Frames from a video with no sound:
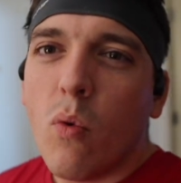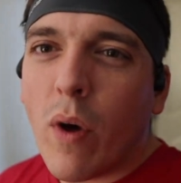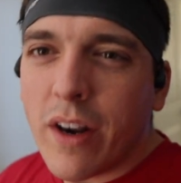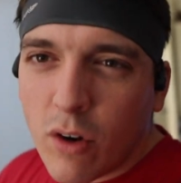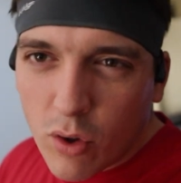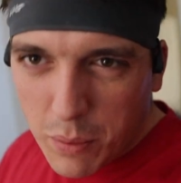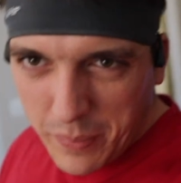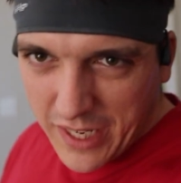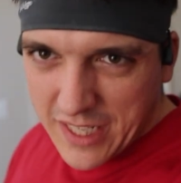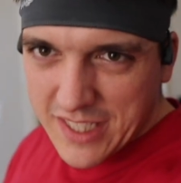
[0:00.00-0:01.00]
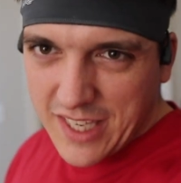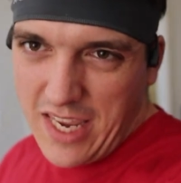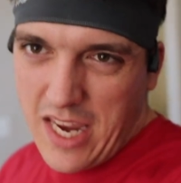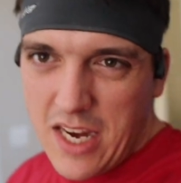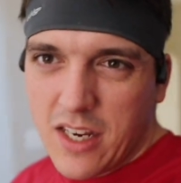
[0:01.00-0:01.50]
Want to know the biggest
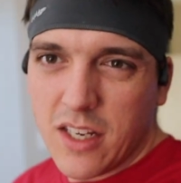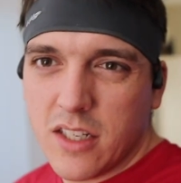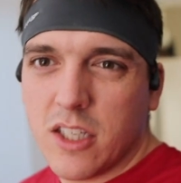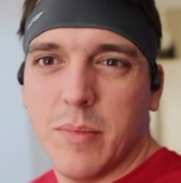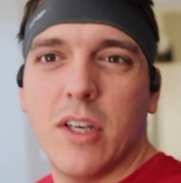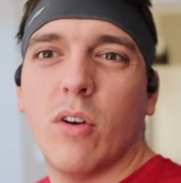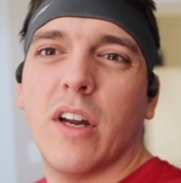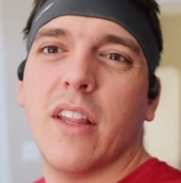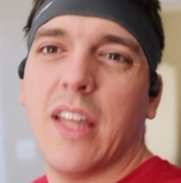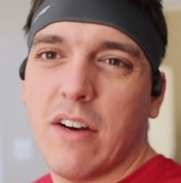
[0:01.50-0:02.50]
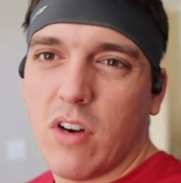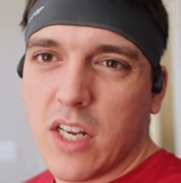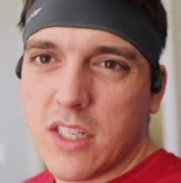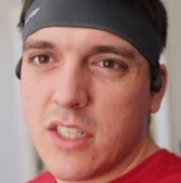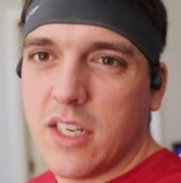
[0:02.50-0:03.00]
key to me going on late
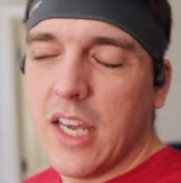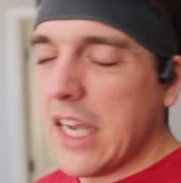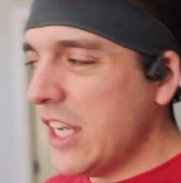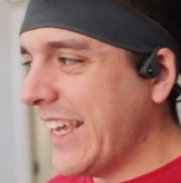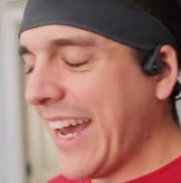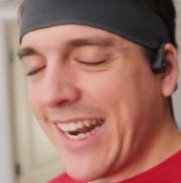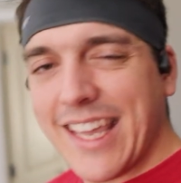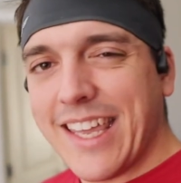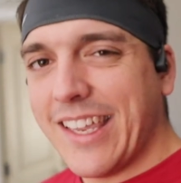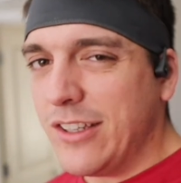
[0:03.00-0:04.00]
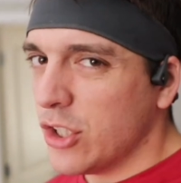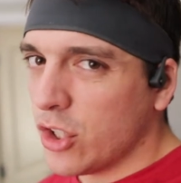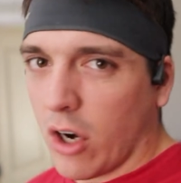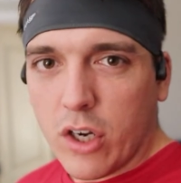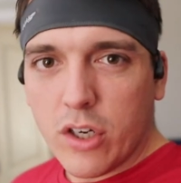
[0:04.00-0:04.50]
runs? You gotta
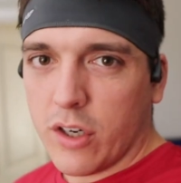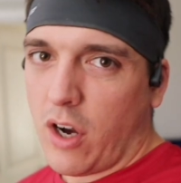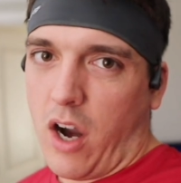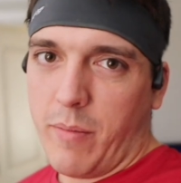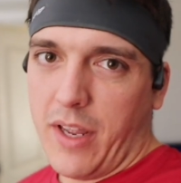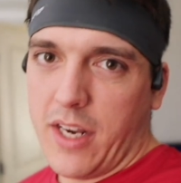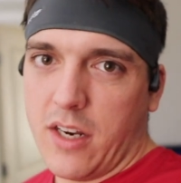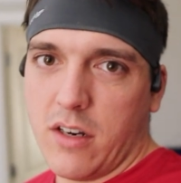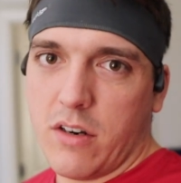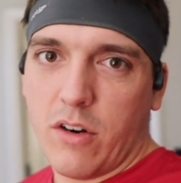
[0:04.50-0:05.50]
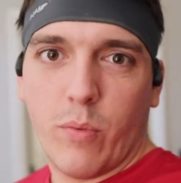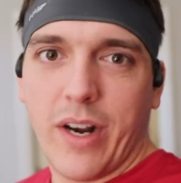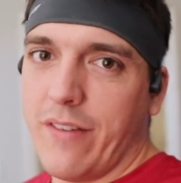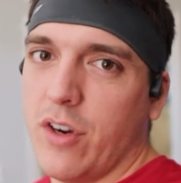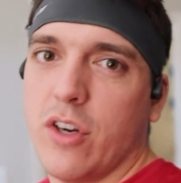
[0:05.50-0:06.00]
start your Garmin or
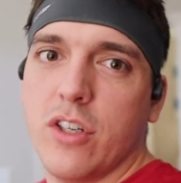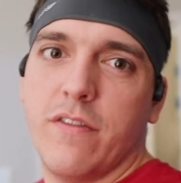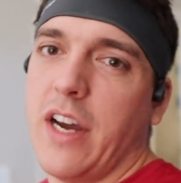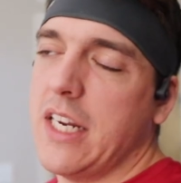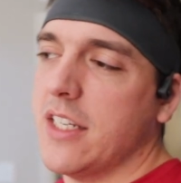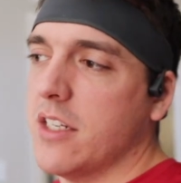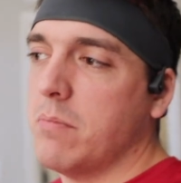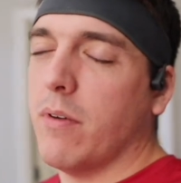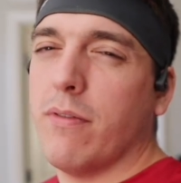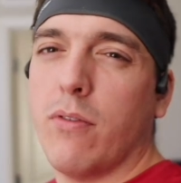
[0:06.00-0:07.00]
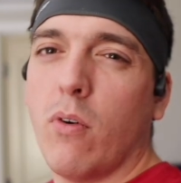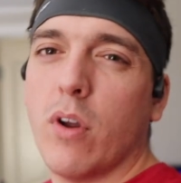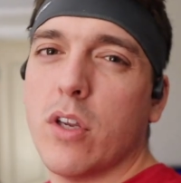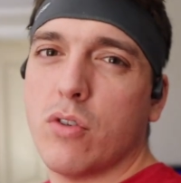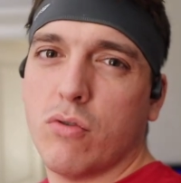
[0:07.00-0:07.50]
whatever your device is
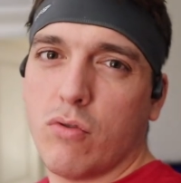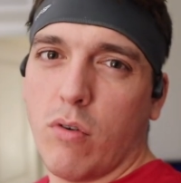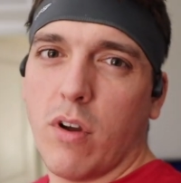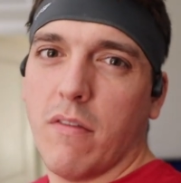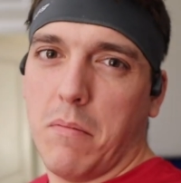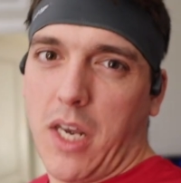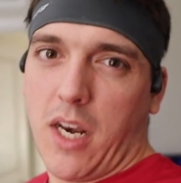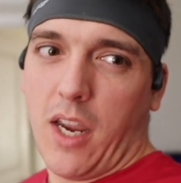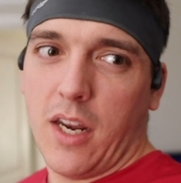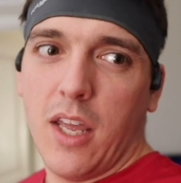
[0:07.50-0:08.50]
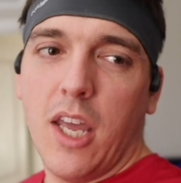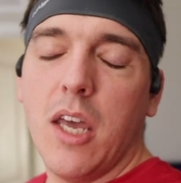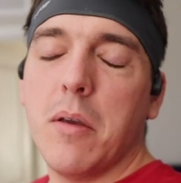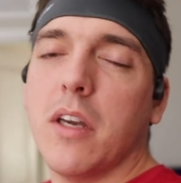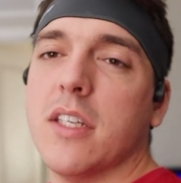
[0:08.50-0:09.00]
before the stroke of midnight.
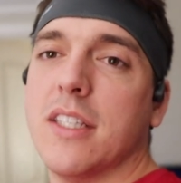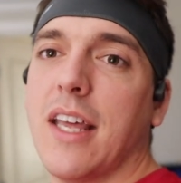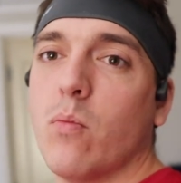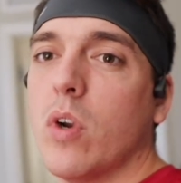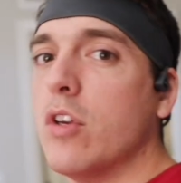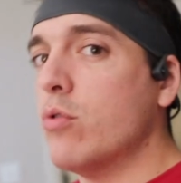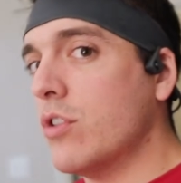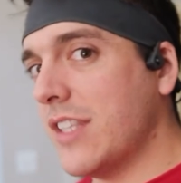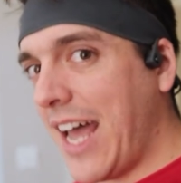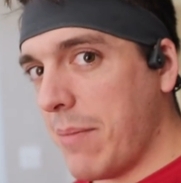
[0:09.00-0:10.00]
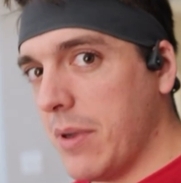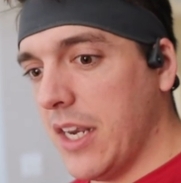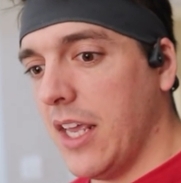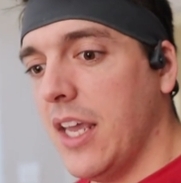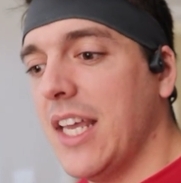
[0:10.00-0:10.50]
Because then when you stop
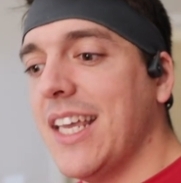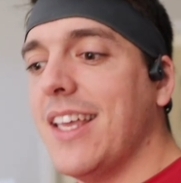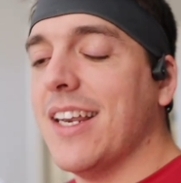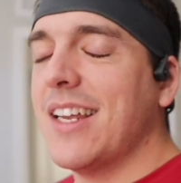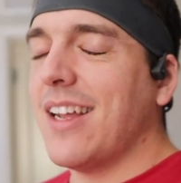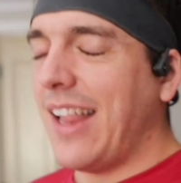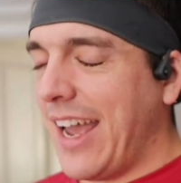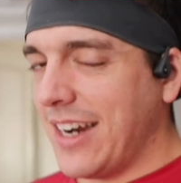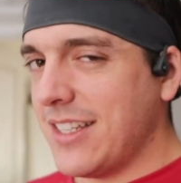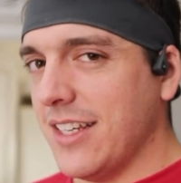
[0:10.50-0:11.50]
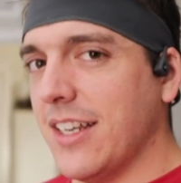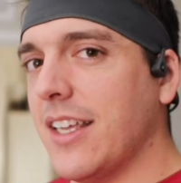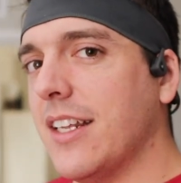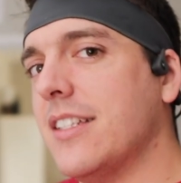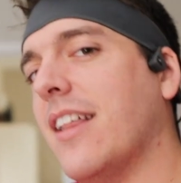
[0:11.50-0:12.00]
it, it clocks it
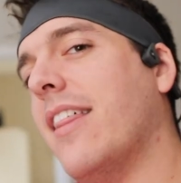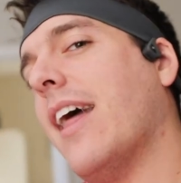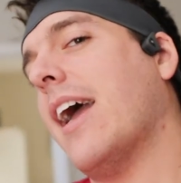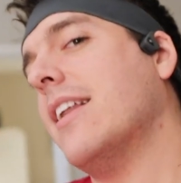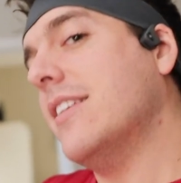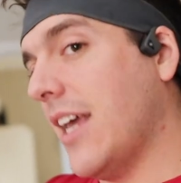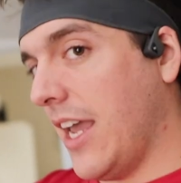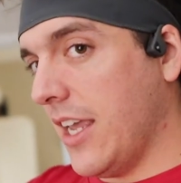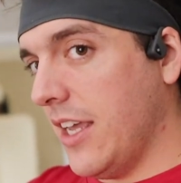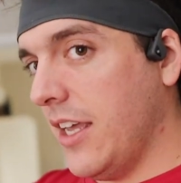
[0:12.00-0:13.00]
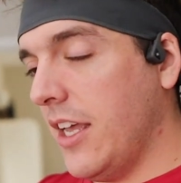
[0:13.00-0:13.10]
into that day.